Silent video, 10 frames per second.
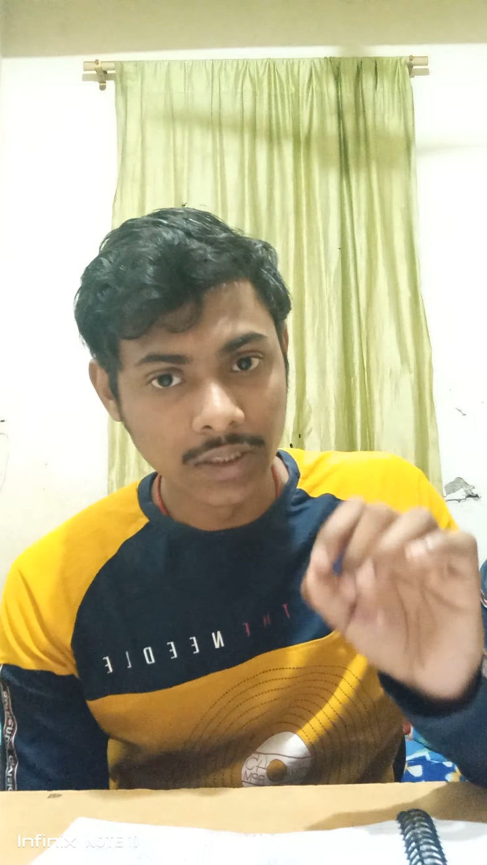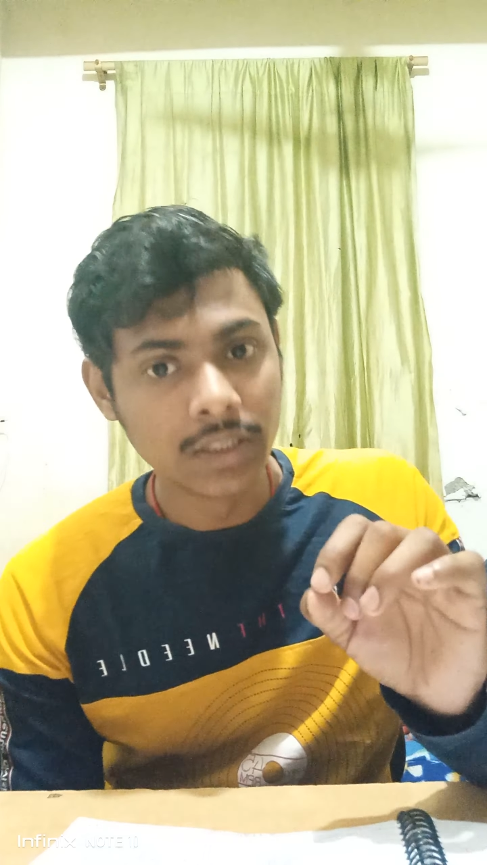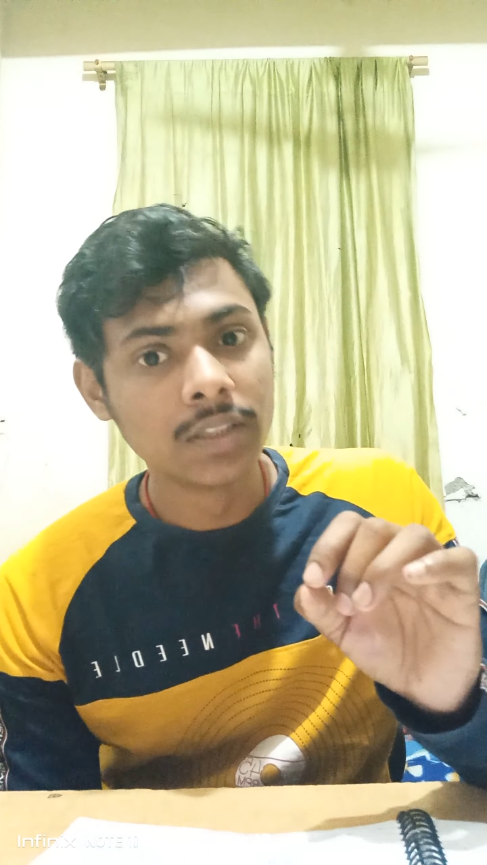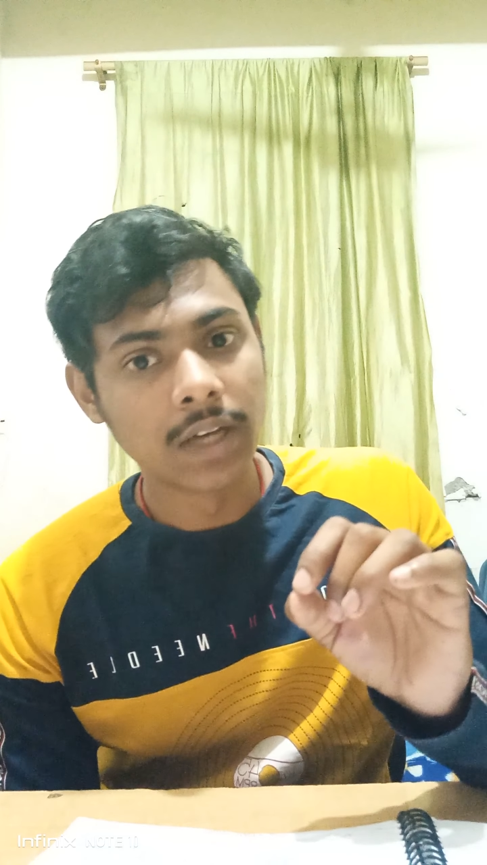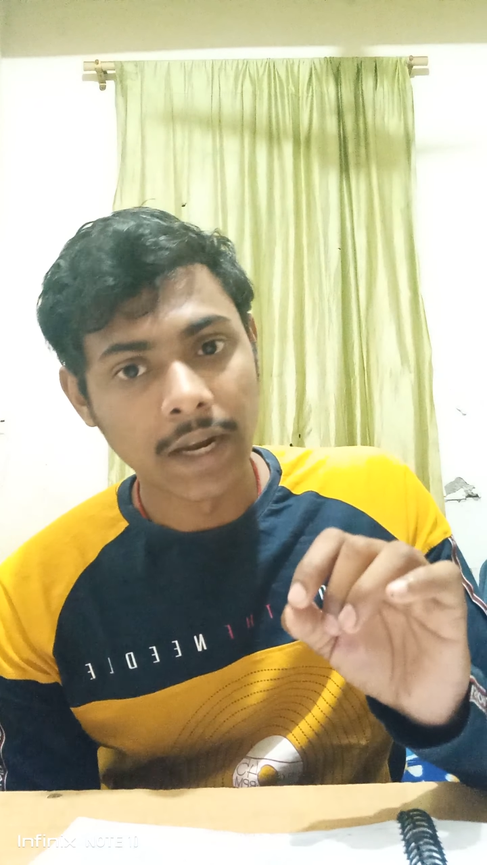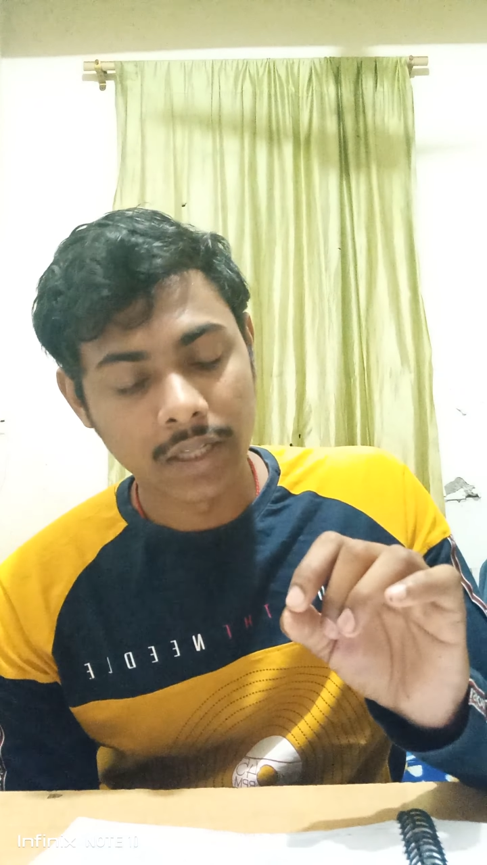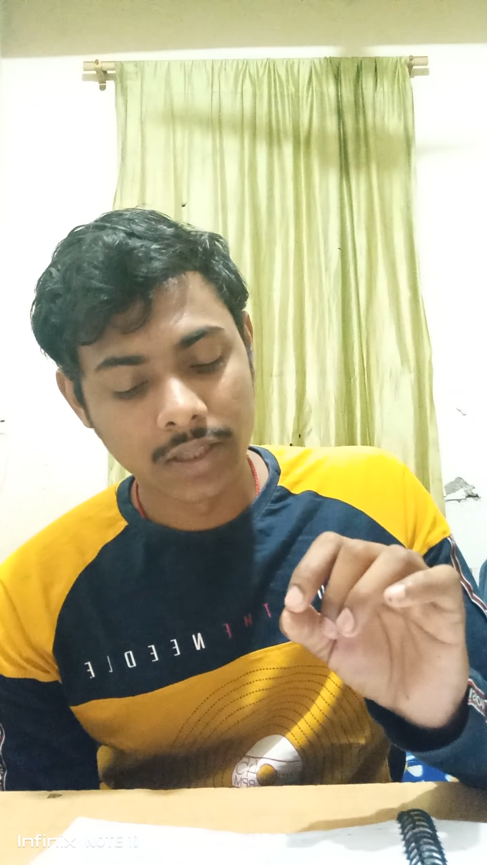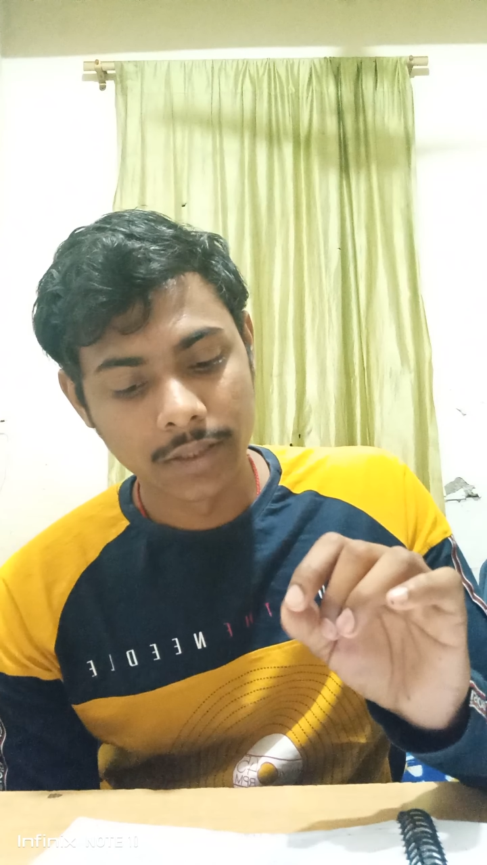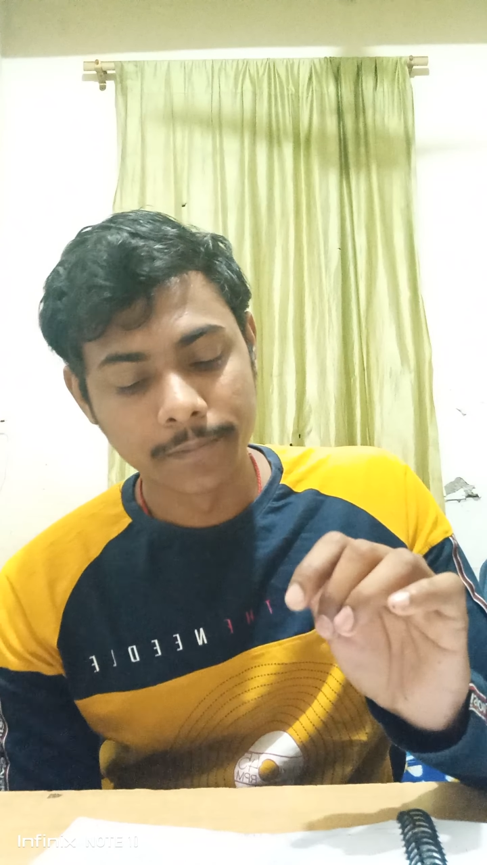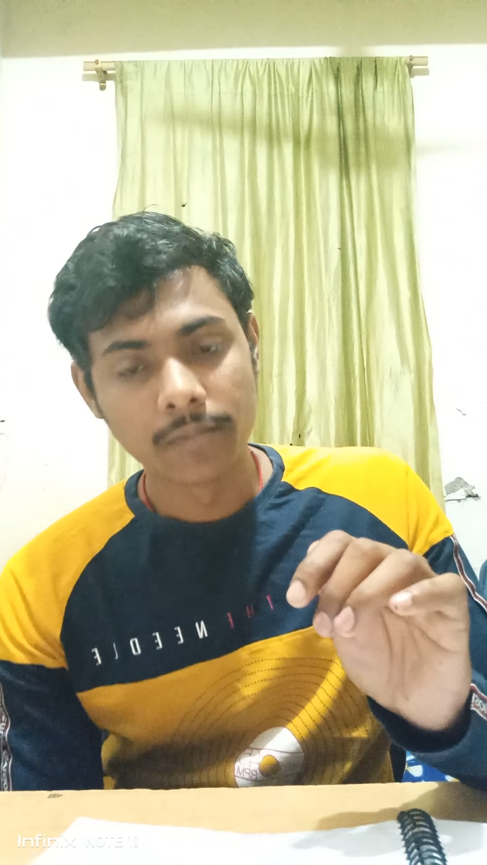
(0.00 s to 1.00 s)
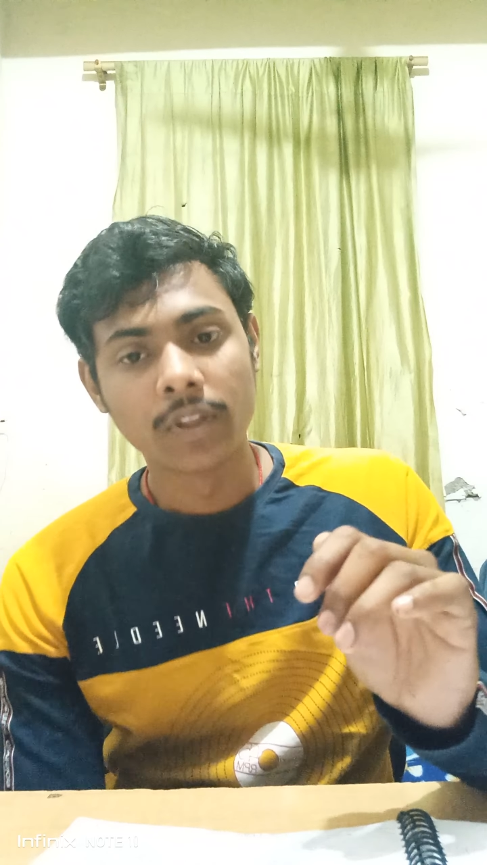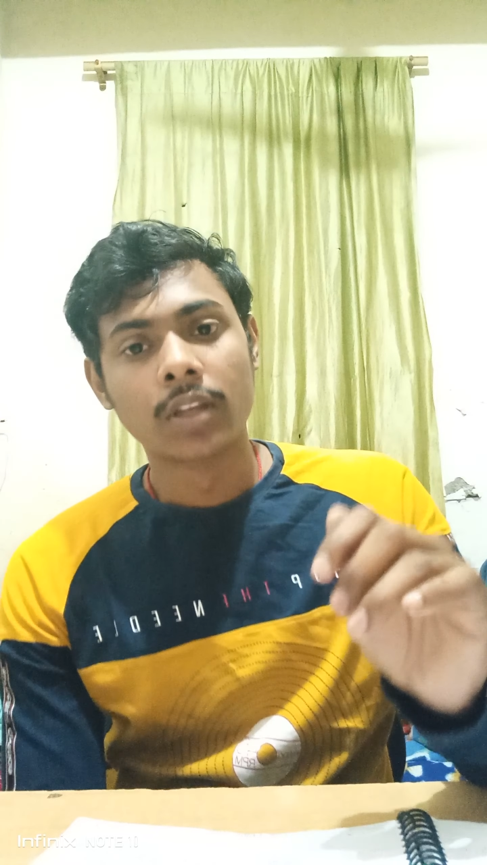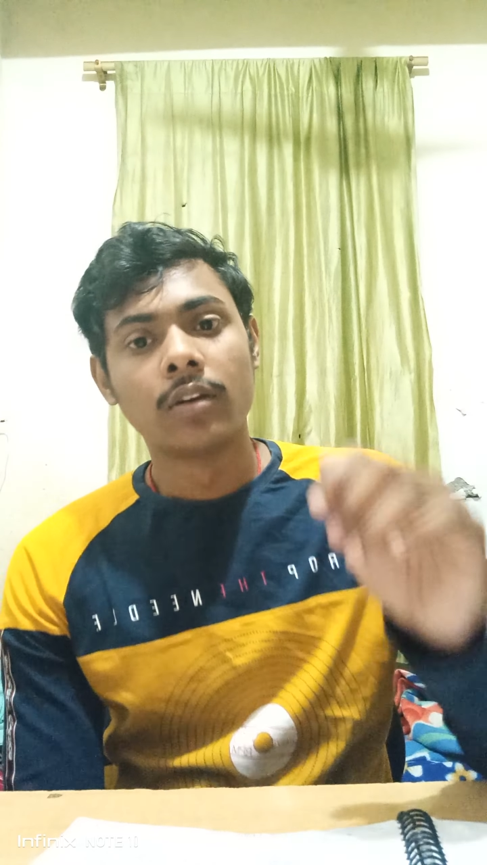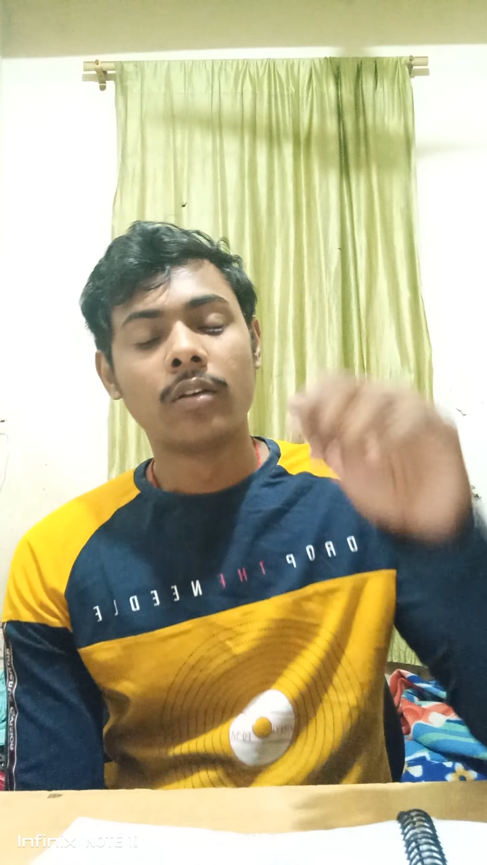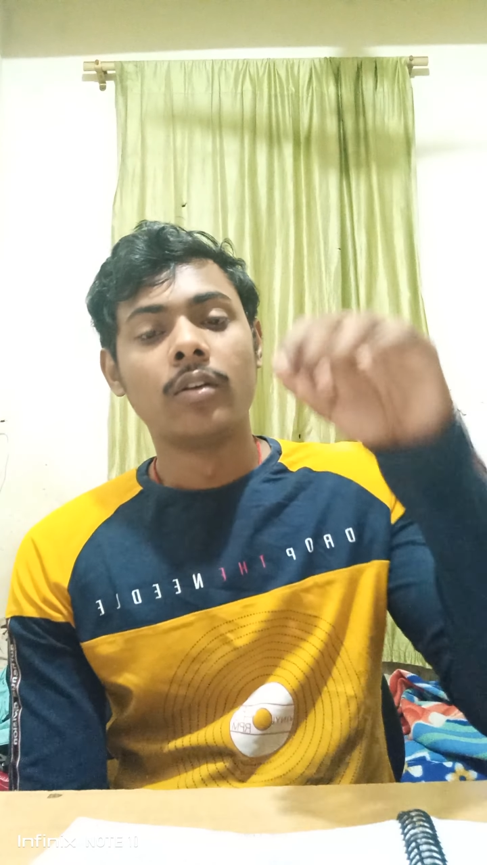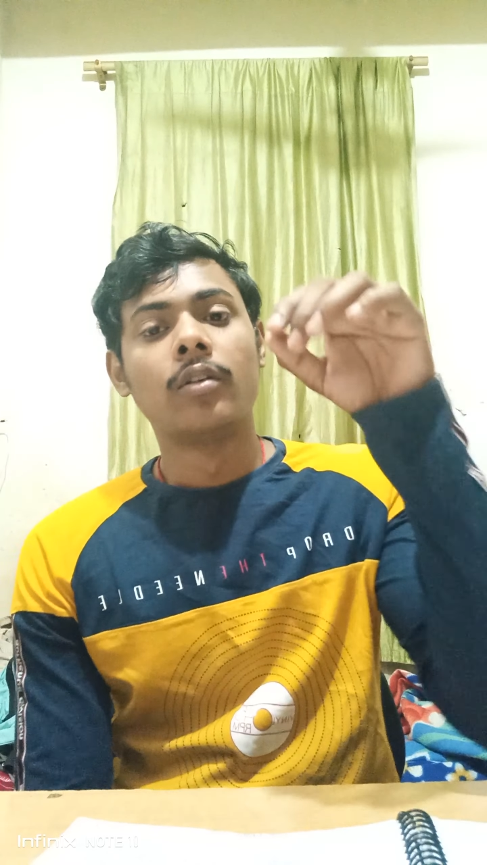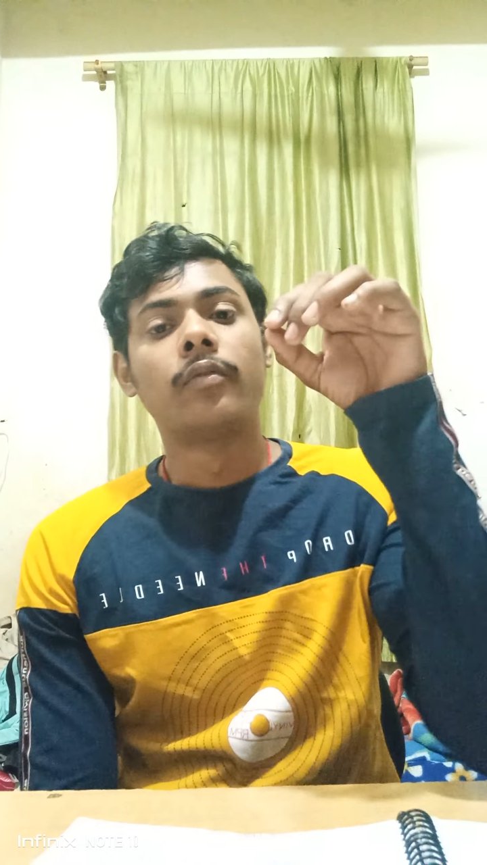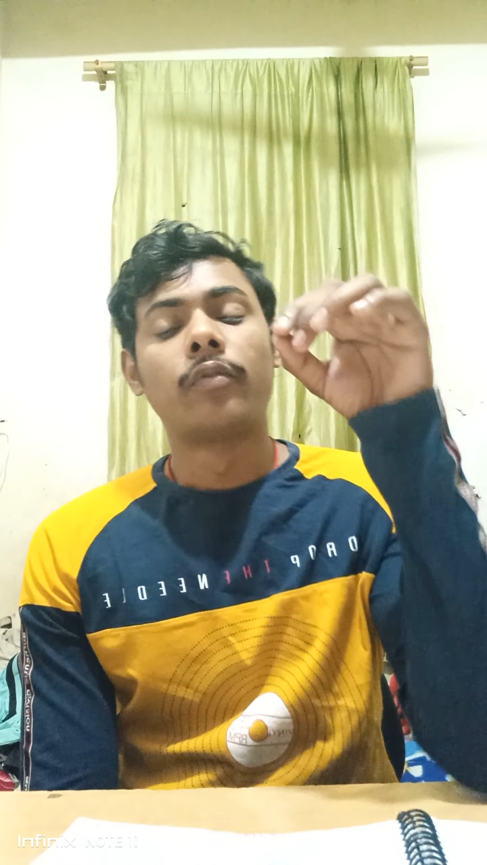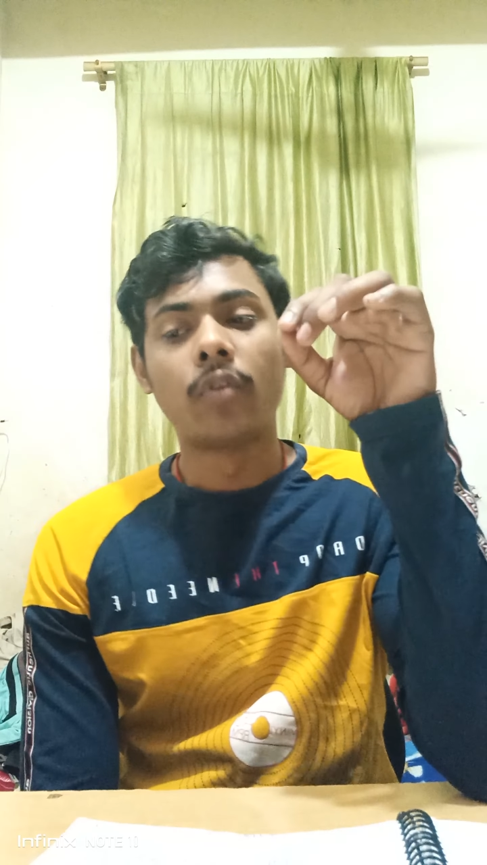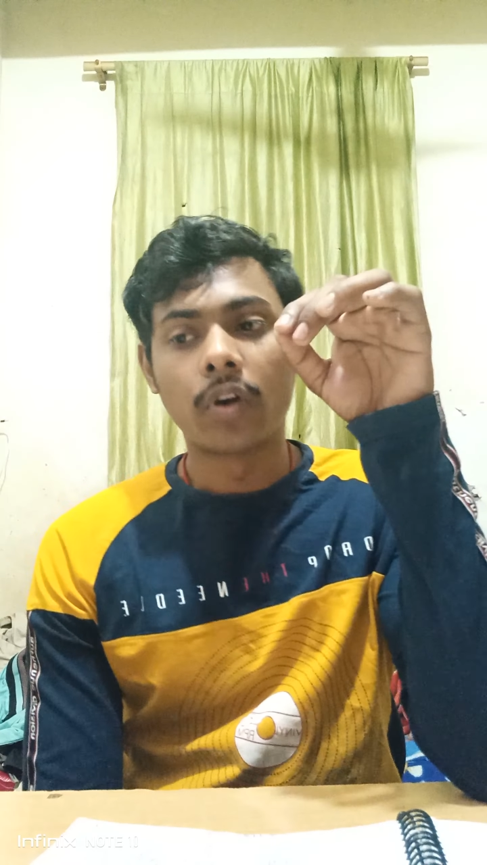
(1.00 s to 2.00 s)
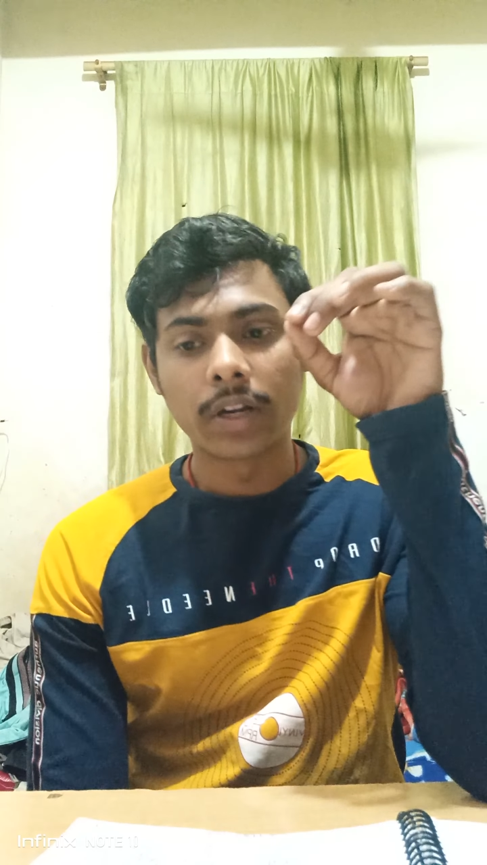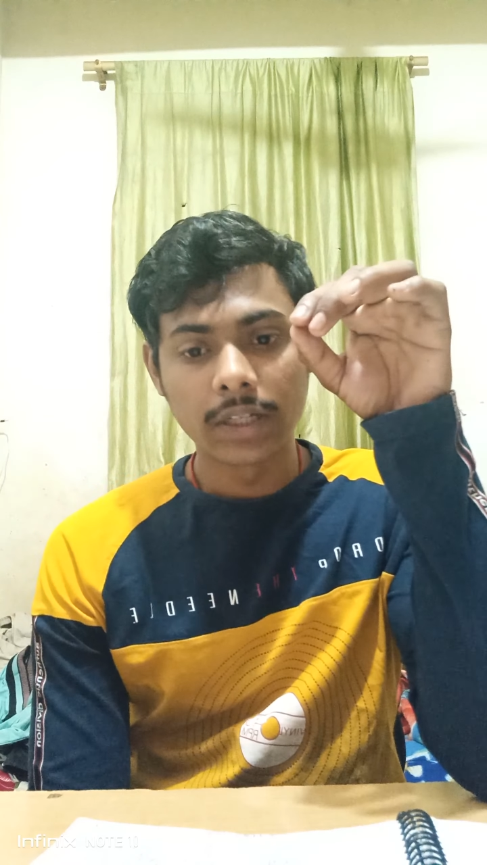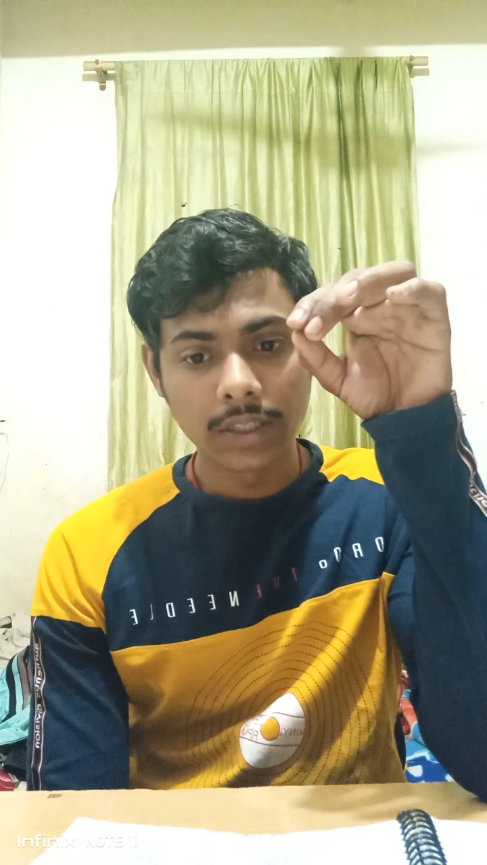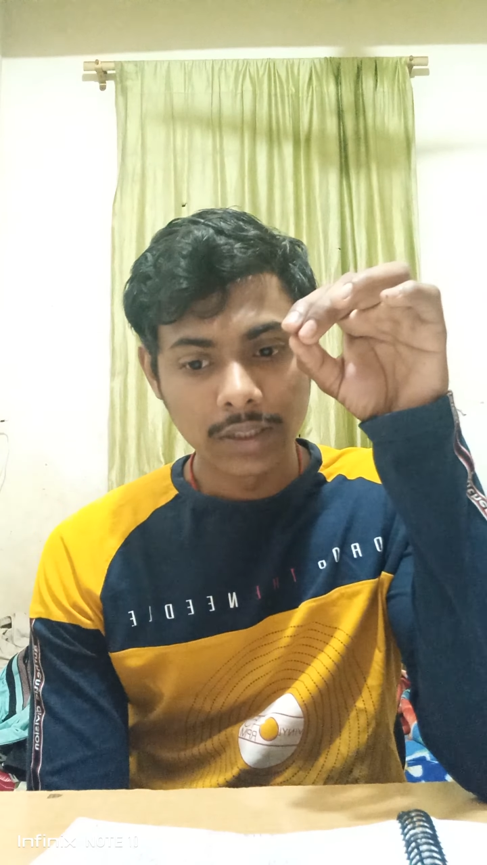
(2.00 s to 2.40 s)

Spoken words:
in earth. For